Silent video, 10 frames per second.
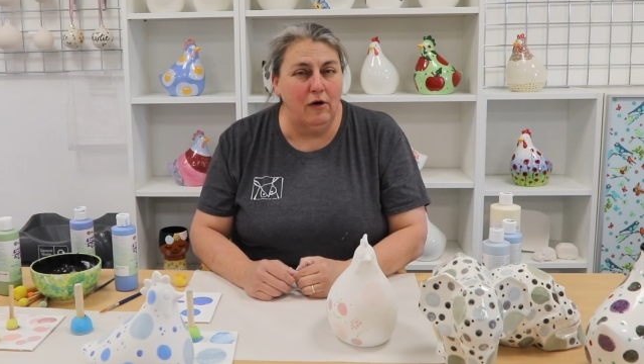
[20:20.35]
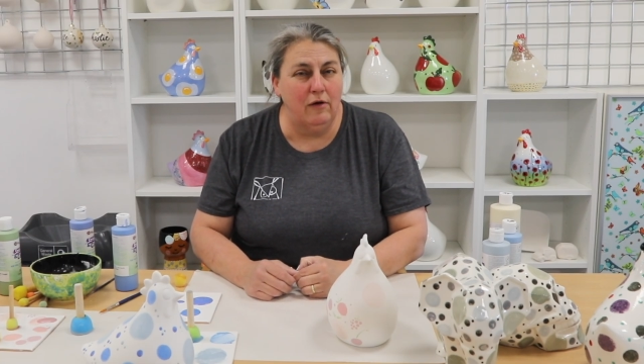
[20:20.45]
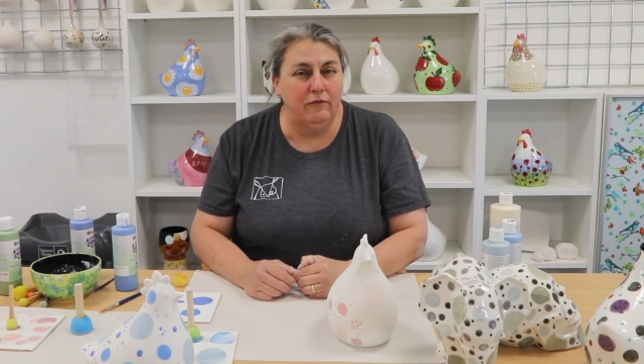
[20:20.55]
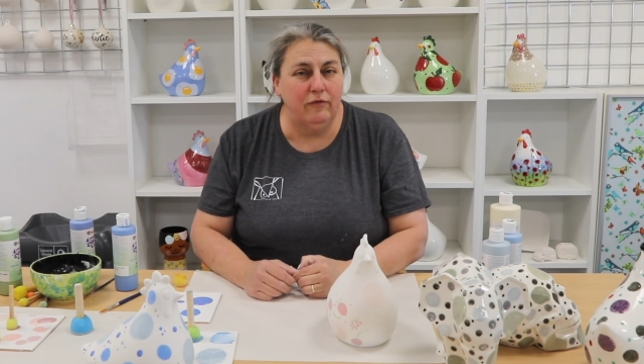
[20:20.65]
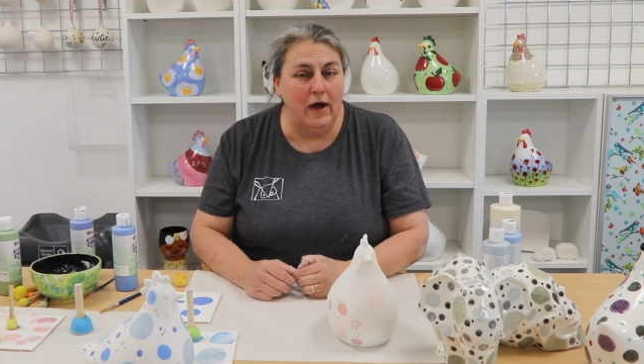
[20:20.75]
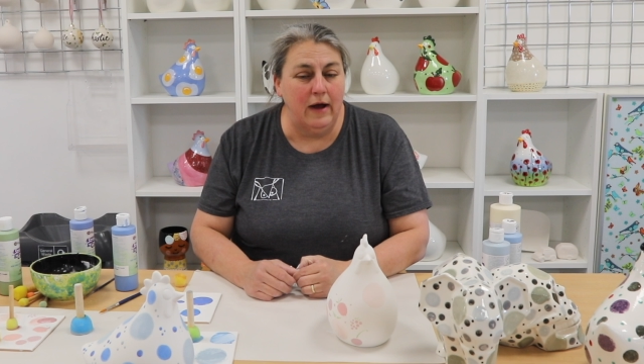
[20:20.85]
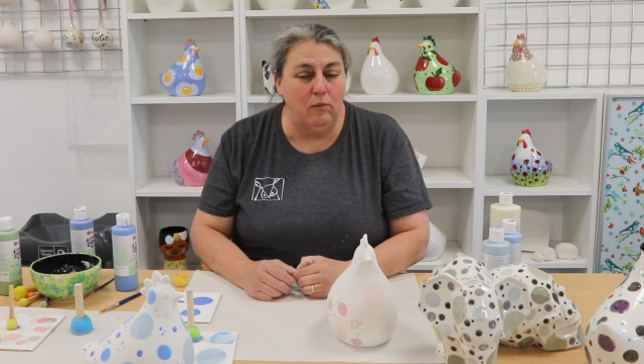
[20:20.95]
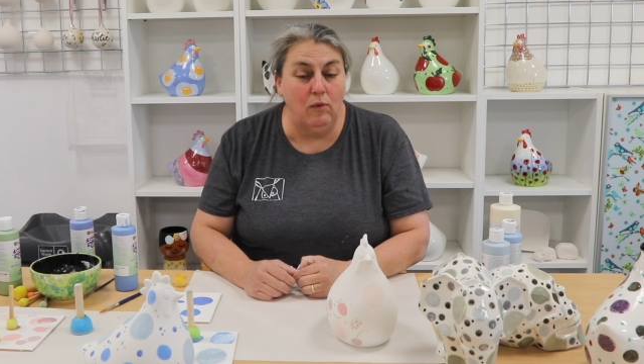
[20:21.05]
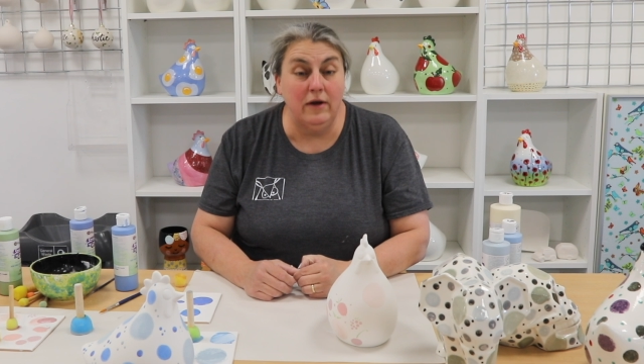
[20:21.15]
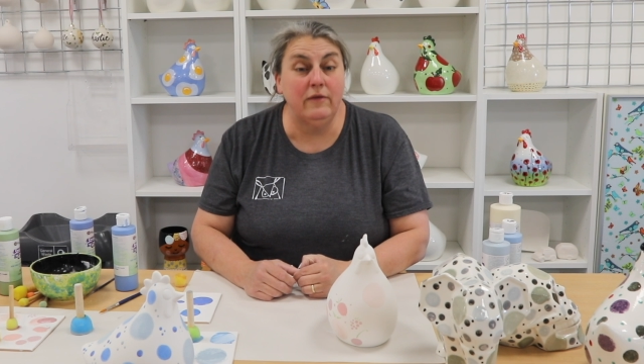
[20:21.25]
of
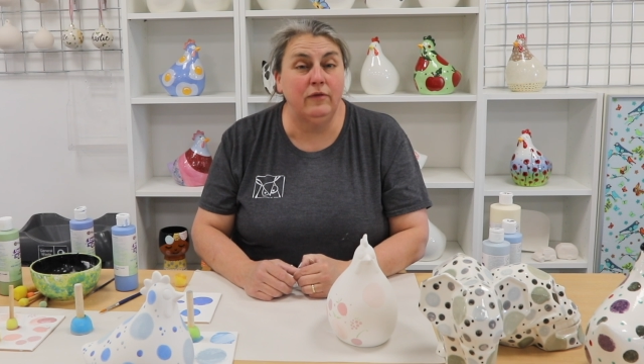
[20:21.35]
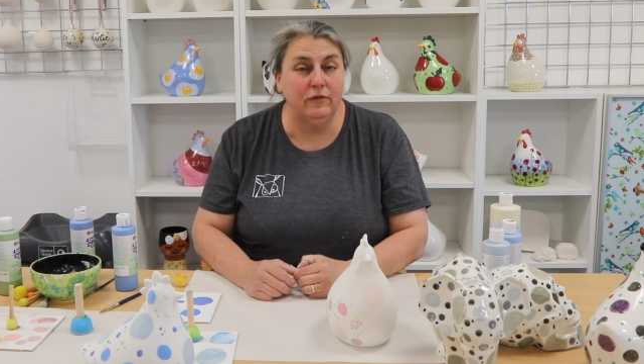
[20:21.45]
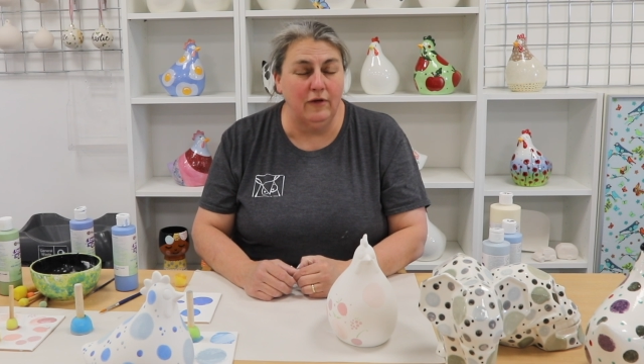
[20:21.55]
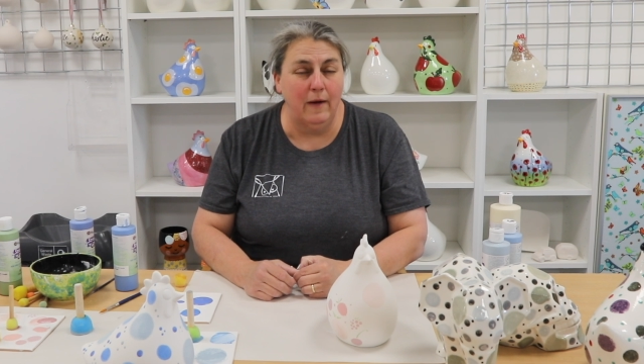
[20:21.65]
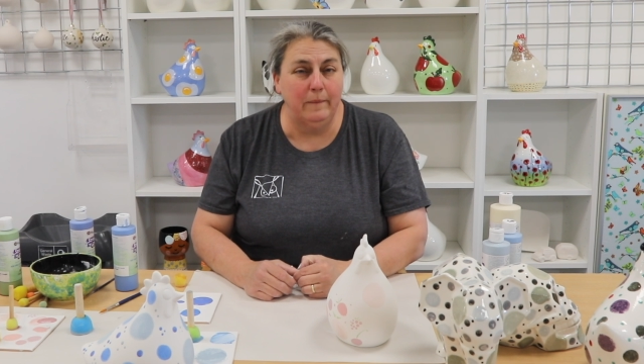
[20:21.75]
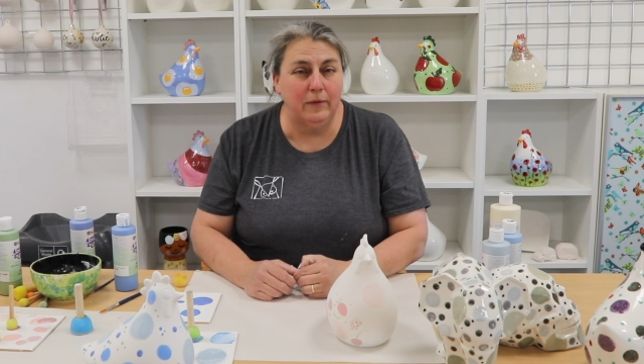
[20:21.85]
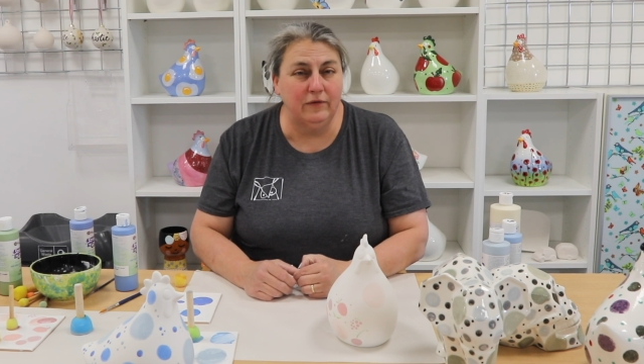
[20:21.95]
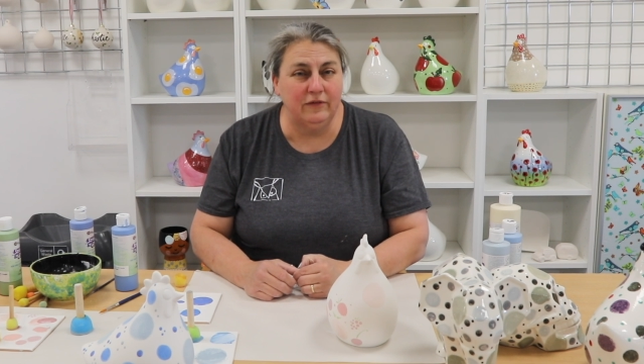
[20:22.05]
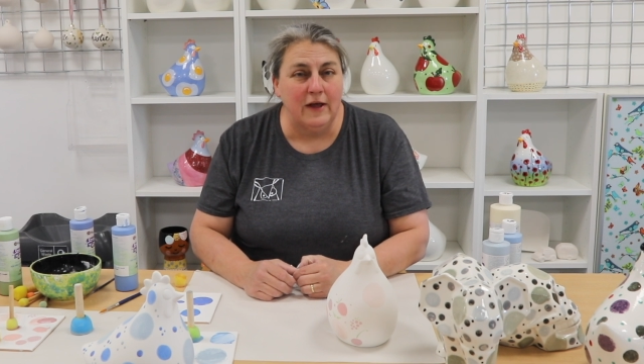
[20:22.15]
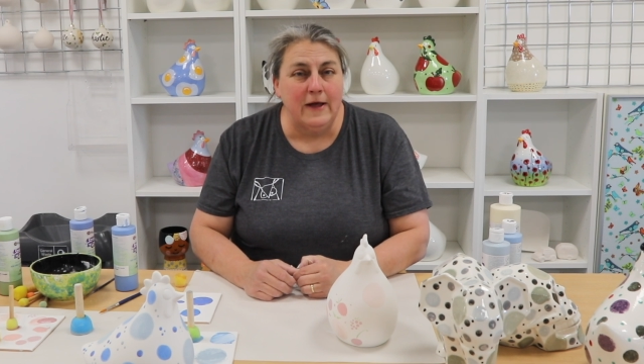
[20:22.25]
wonderful
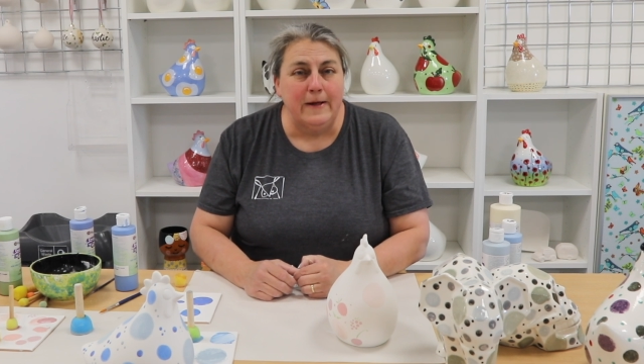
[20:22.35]
samples